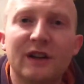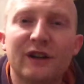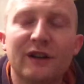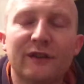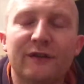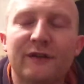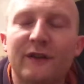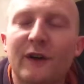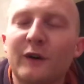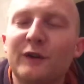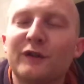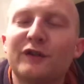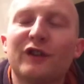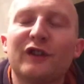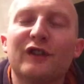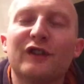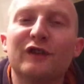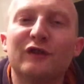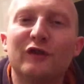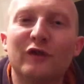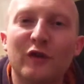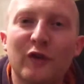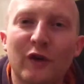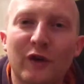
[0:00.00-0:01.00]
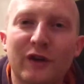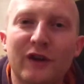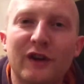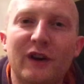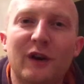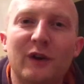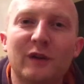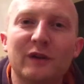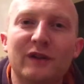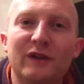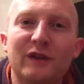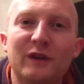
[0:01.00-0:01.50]
and folks, there's nothing
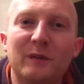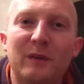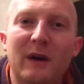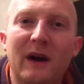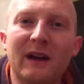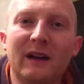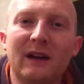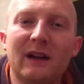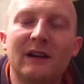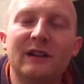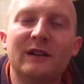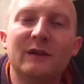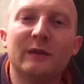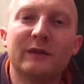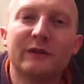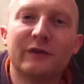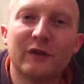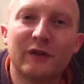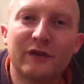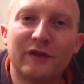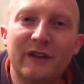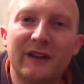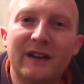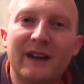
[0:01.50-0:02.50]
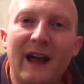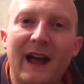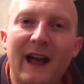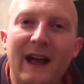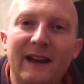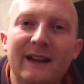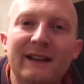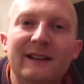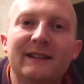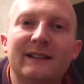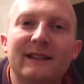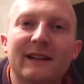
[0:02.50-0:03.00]
holding you back and you will succeed at
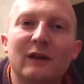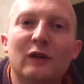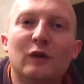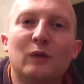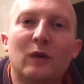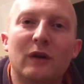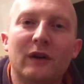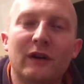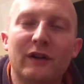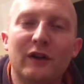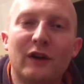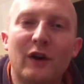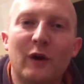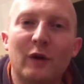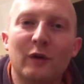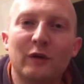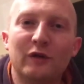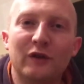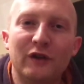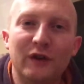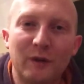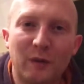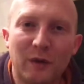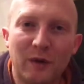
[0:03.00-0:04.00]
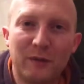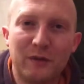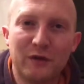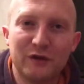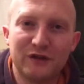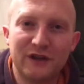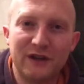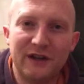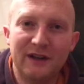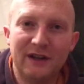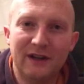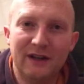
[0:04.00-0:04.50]
any single one of the goals that you want to
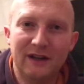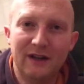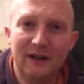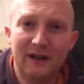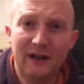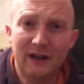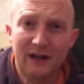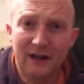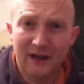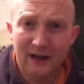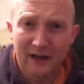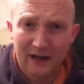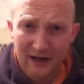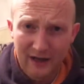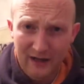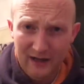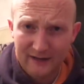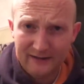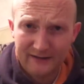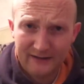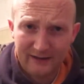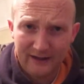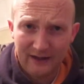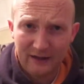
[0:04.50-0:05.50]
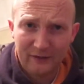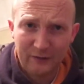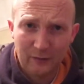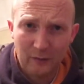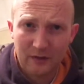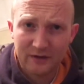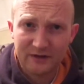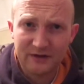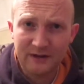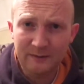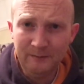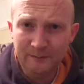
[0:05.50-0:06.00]
push in. Listen, thanks for
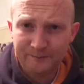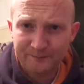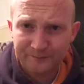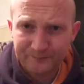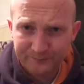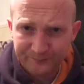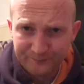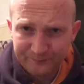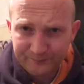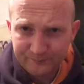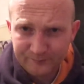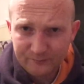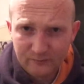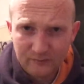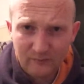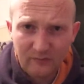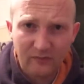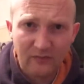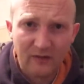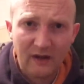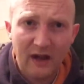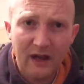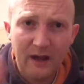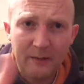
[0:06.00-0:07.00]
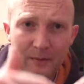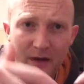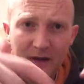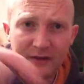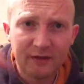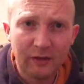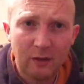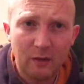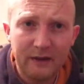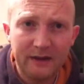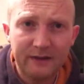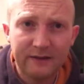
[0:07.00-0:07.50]
watching. Um,
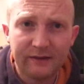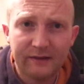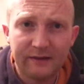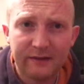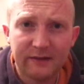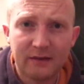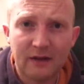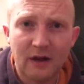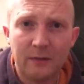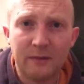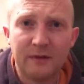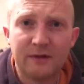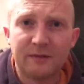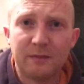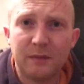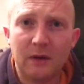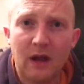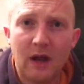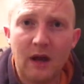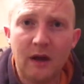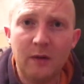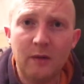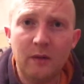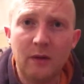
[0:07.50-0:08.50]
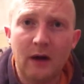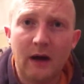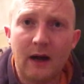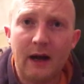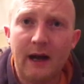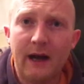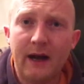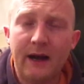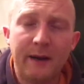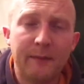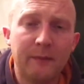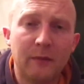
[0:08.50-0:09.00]
as always, comment below
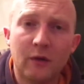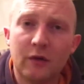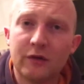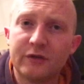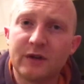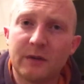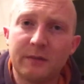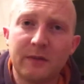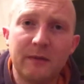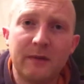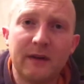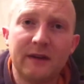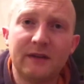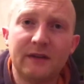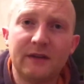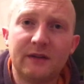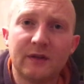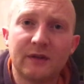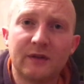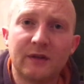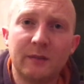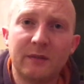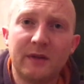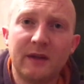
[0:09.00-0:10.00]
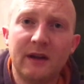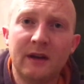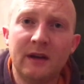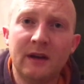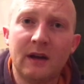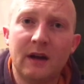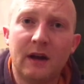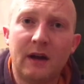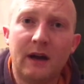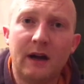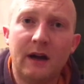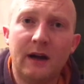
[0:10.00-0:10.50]
um, or drop me a message or
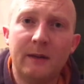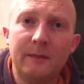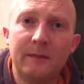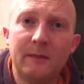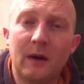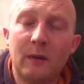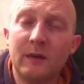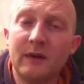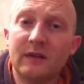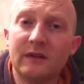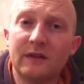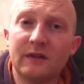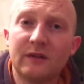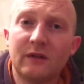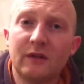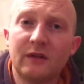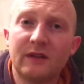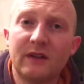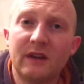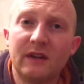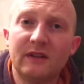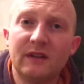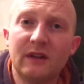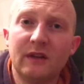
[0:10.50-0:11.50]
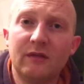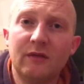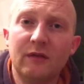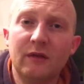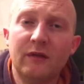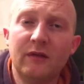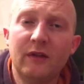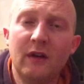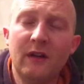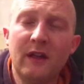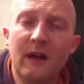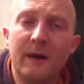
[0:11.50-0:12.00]
something um, and we can discuss things in
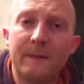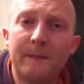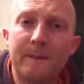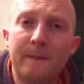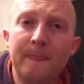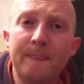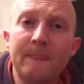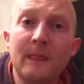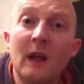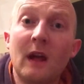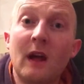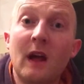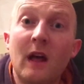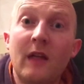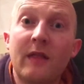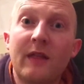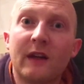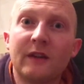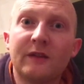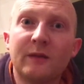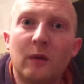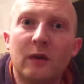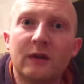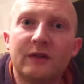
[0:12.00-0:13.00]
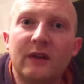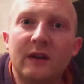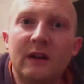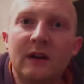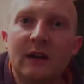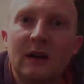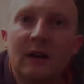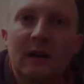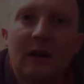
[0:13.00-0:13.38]
truth further. Thanks for watching.